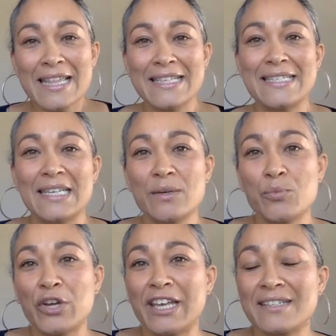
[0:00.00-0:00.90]
The second
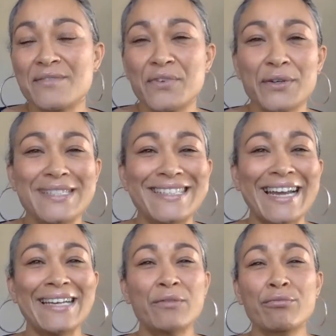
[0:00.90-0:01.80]
week is very
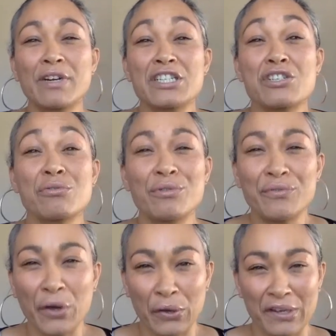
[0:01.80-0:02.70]
daily ritual
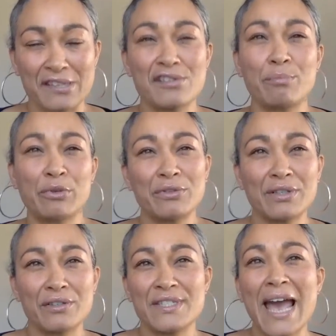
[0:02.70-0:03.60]
focused. So
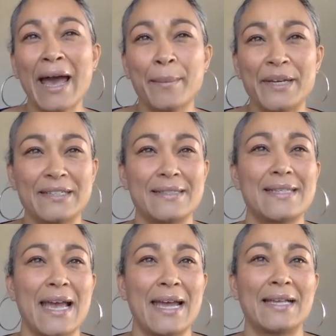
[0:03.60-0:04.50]
building those
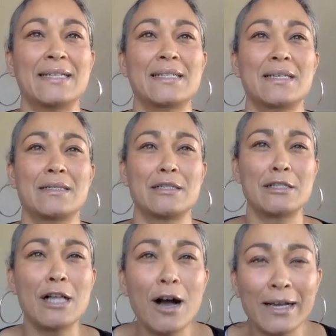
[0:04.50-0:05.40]
habits and
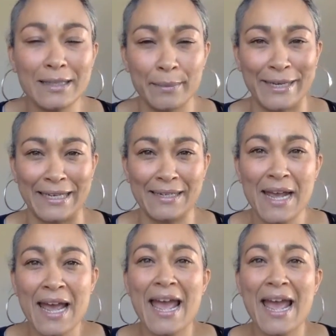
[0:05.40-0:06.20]
locking them in.